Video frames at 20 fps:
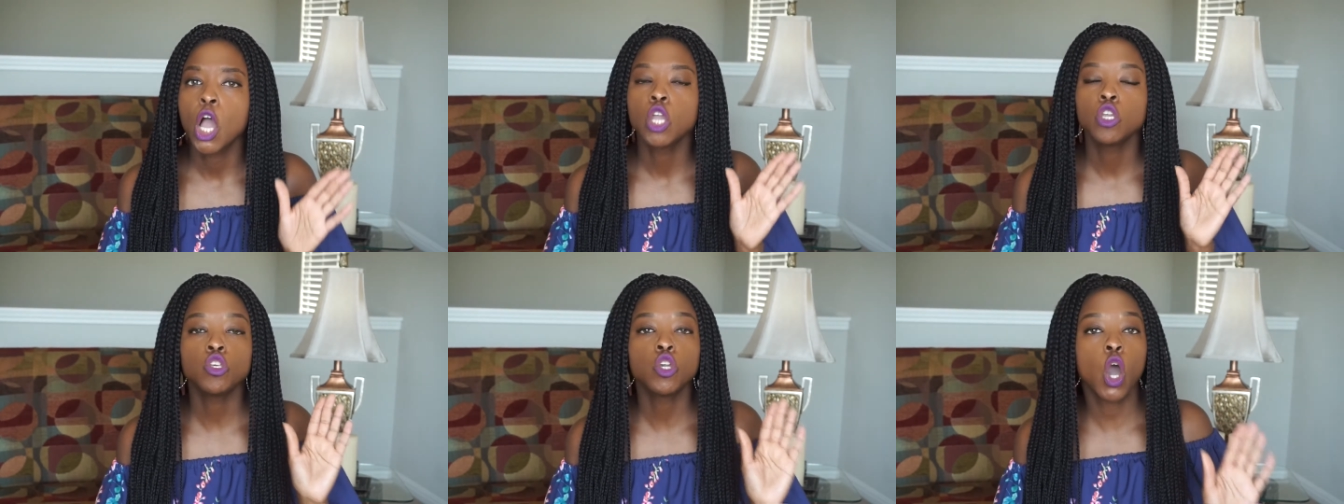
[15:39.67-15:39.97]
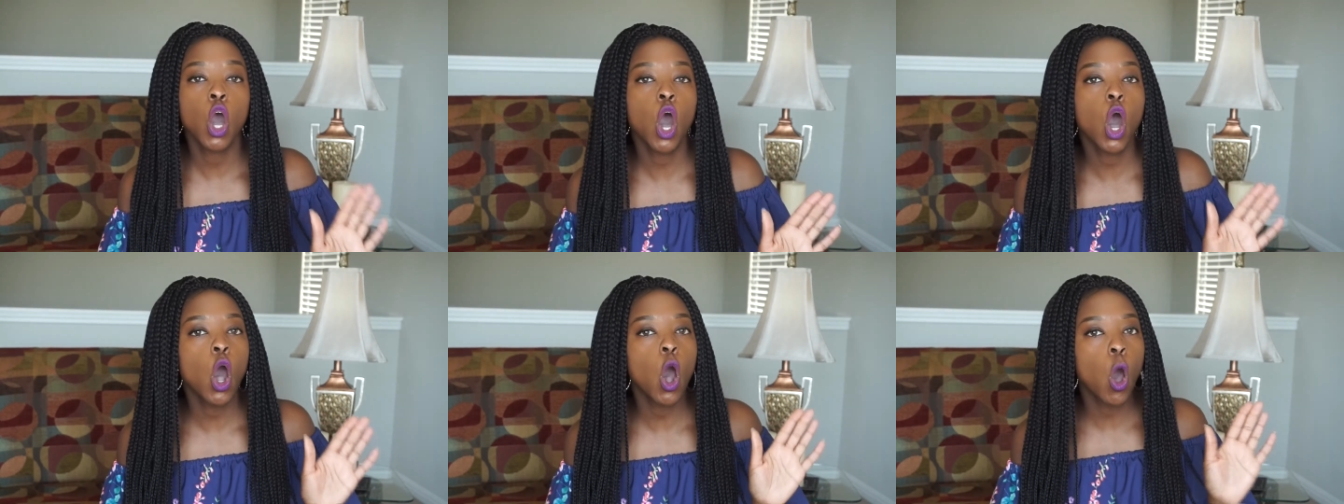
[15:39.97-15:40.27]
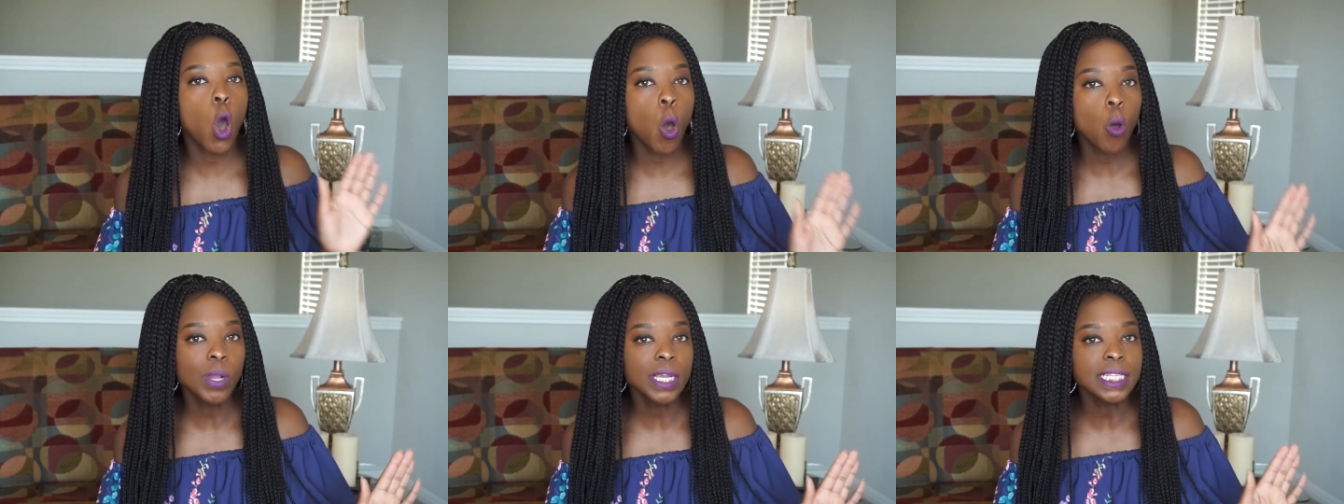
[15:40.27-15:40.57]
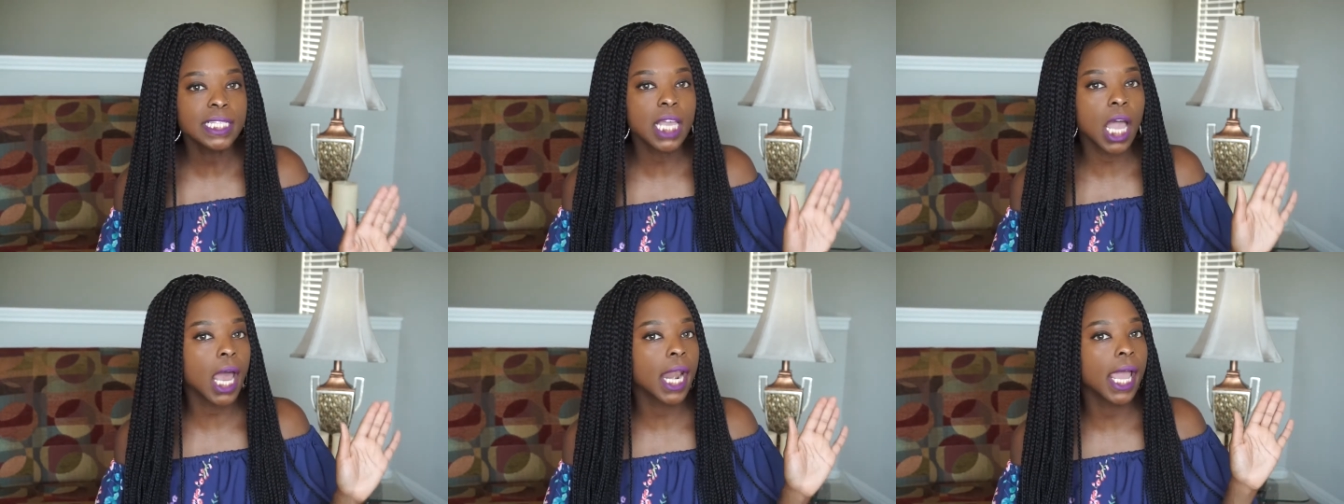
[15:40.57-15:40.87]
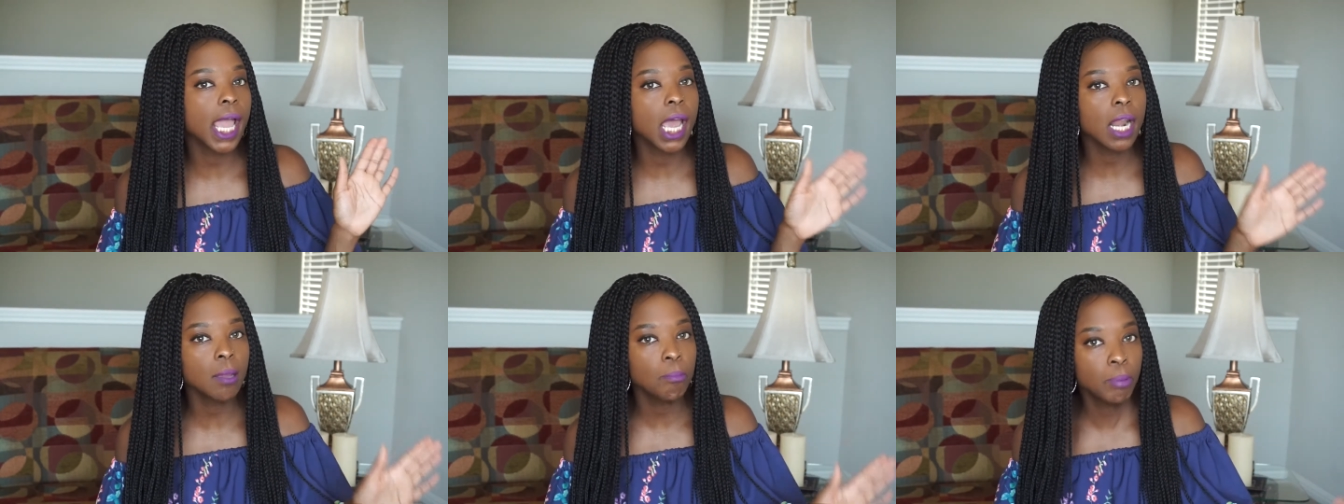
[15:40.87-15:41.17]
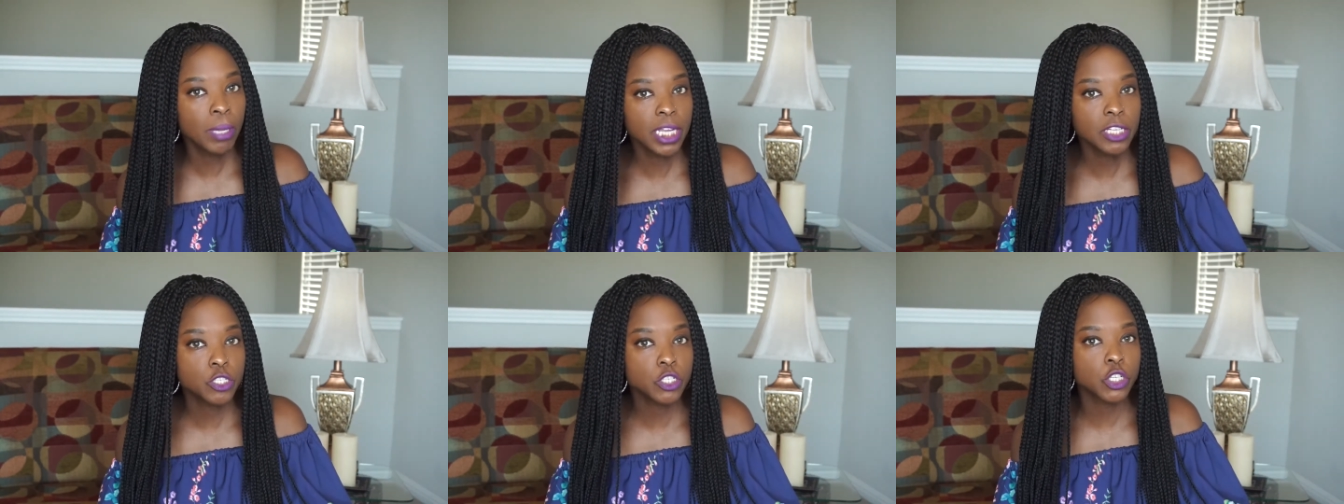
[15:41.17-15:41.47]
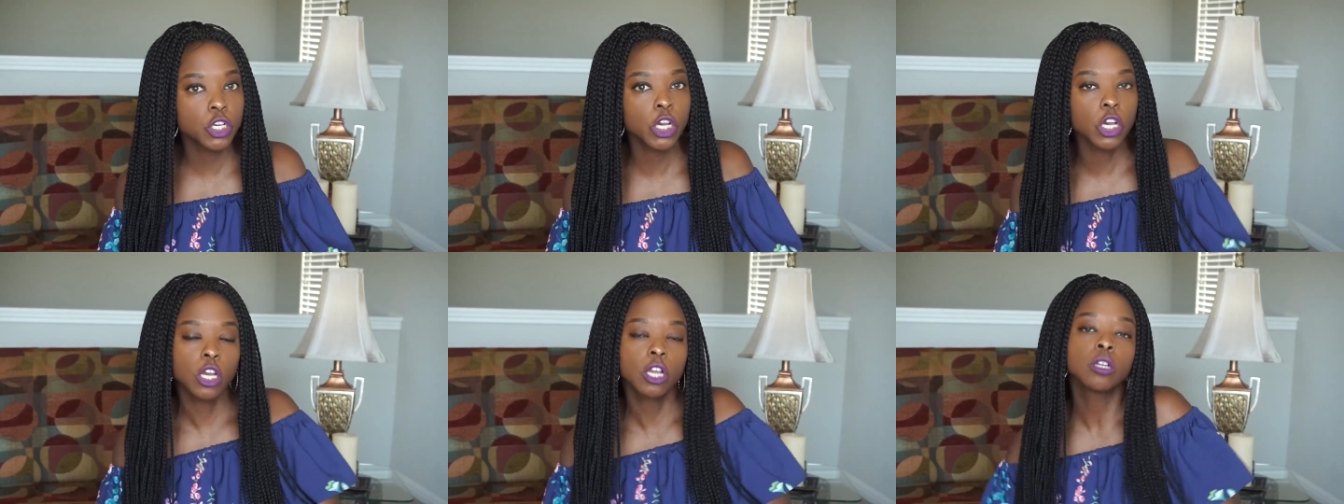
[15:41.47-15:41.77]
Y'all always gotta have a
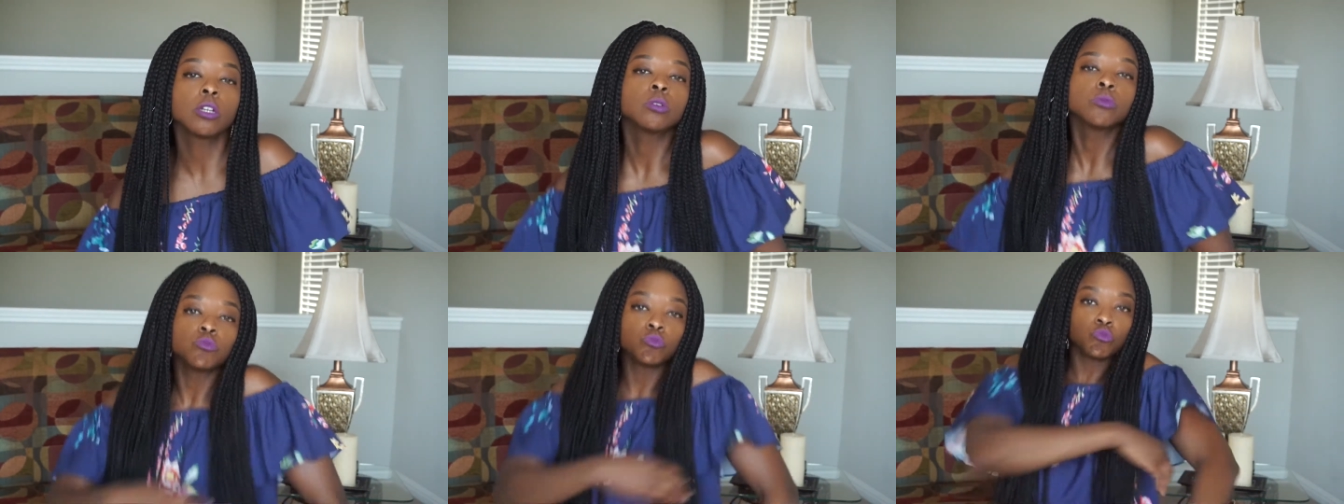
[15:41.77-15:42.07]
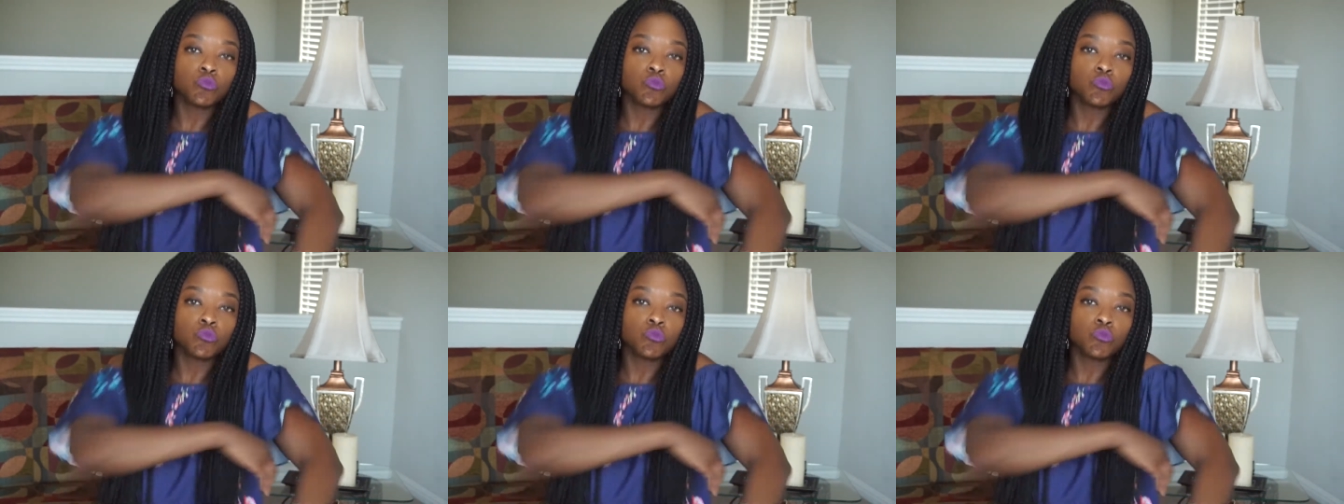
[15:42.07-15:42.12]
picture